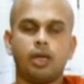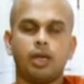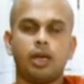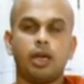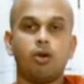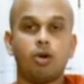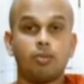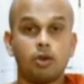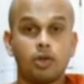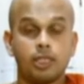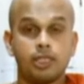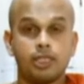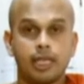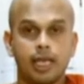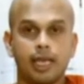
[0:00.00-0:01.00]
Now I'm going
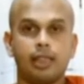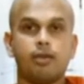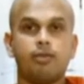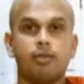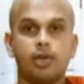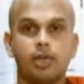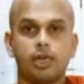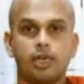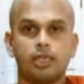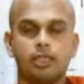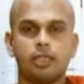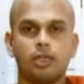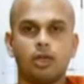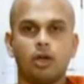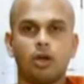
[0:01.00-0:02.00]
to say the
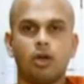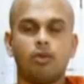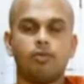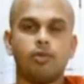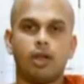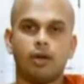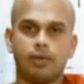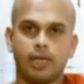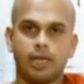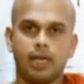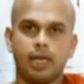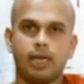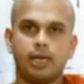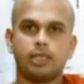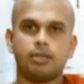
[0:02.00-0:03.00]
words of loving
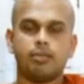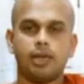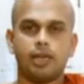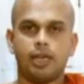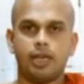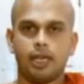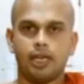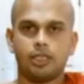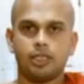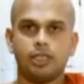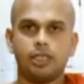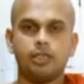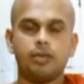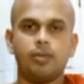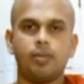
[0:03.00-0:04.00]
kindness
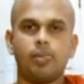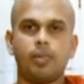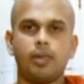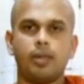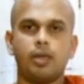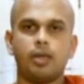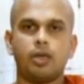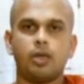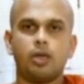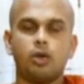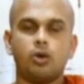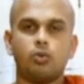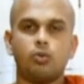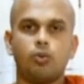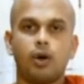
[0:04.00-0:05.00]
meditation.
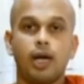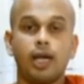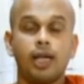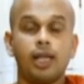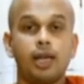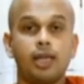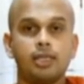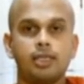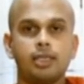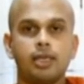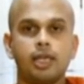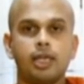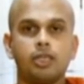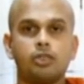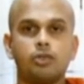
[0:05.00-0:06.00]
While
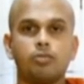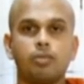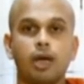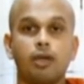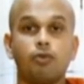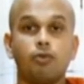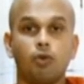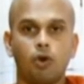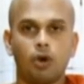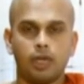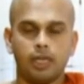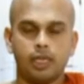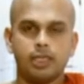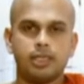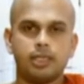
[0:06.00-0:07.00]
listening to my
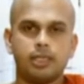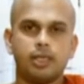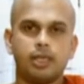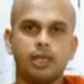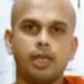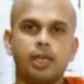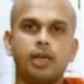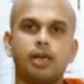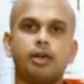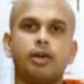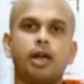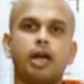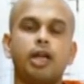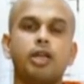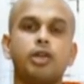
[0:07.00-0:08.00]
voice,
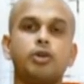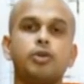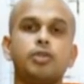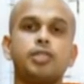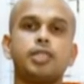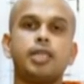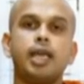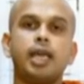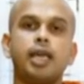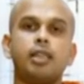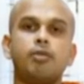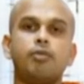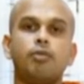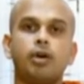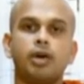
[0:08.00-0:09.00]
try to say
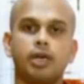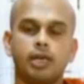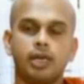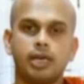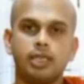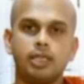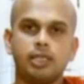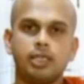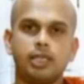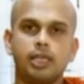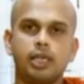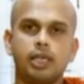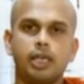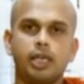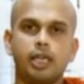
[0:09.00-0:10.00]
the words
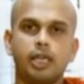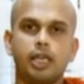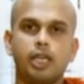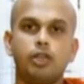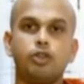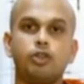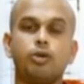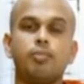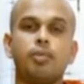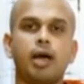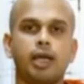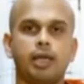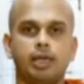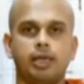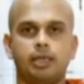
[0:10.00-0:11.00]
in your
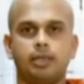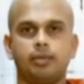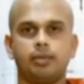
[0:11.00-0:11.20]
mind.